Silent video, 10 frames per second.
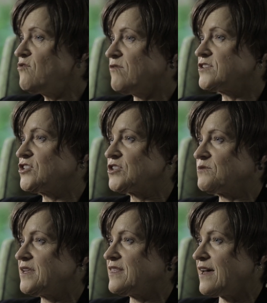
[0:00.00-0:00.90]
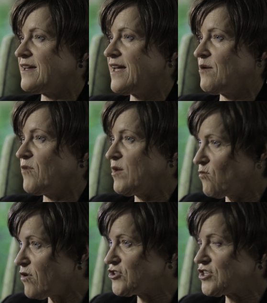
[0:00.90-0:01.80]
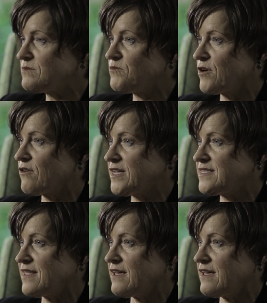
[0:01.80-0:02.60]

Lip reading: know what to do with that, and we watch them progress